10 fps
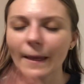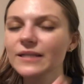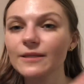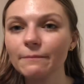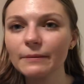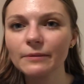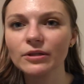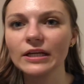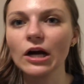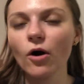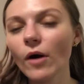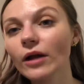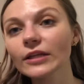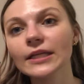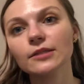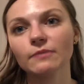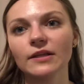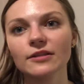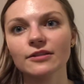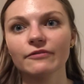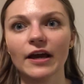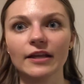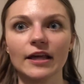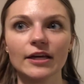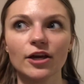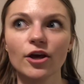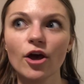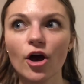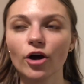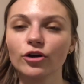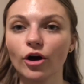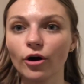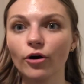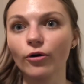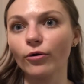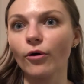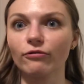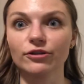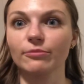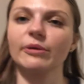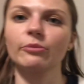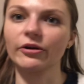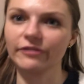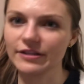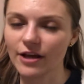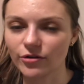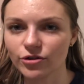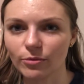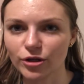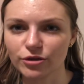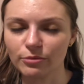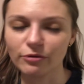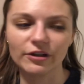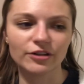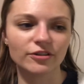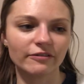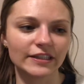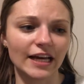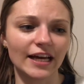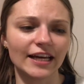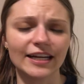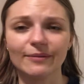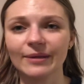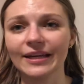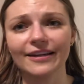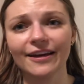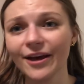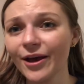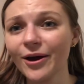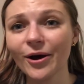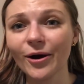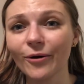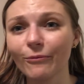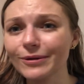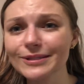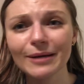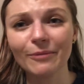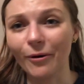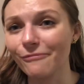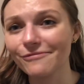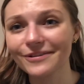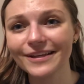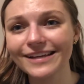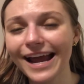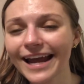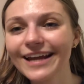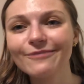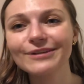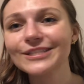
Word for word: some people are like, oh, I'll like spray this if I like go over to my boyfriend's house to watch a movie or stuff like that. And I'm like, once I'm home for the night, we